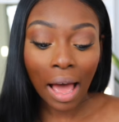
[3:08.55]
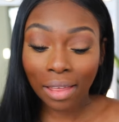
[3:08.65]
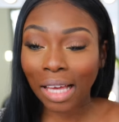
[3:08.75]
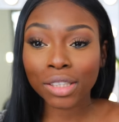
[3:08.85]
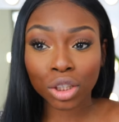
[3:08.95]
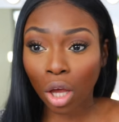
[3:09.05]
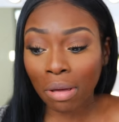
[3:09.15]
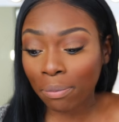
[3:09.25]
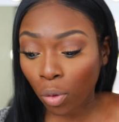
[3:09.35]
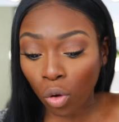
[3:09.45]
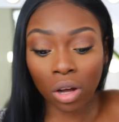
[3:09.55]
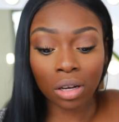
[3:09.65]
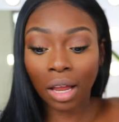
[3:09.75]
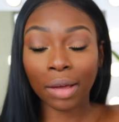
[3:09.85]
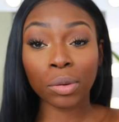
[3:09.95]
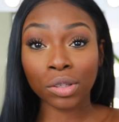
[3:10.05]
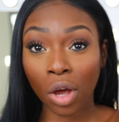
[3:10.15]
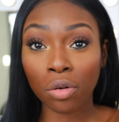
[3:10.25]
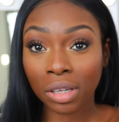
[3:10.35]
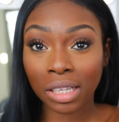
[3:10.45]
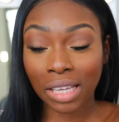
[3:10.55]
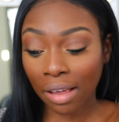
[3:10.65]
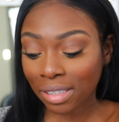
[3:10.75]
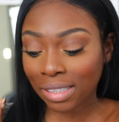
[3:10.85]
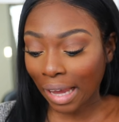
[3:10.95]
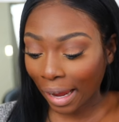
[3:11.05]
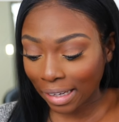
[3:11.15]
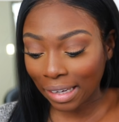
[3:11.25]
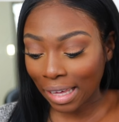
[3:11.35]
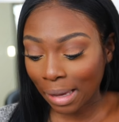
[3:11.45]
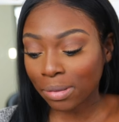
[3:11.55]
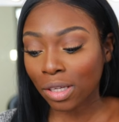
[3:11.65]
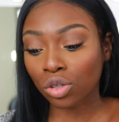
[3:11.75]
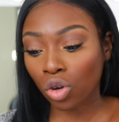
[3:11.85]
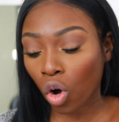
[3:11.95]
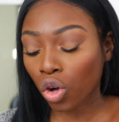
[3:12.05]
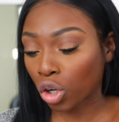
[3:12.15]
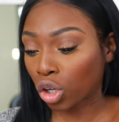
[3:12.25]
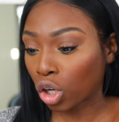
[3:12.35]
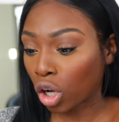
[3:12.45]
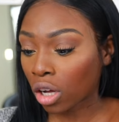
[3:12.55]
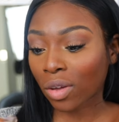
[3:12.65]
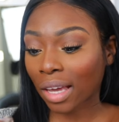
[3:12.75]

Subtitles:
And that's so important. Like, we don't need to have scaly lips. Not a good look.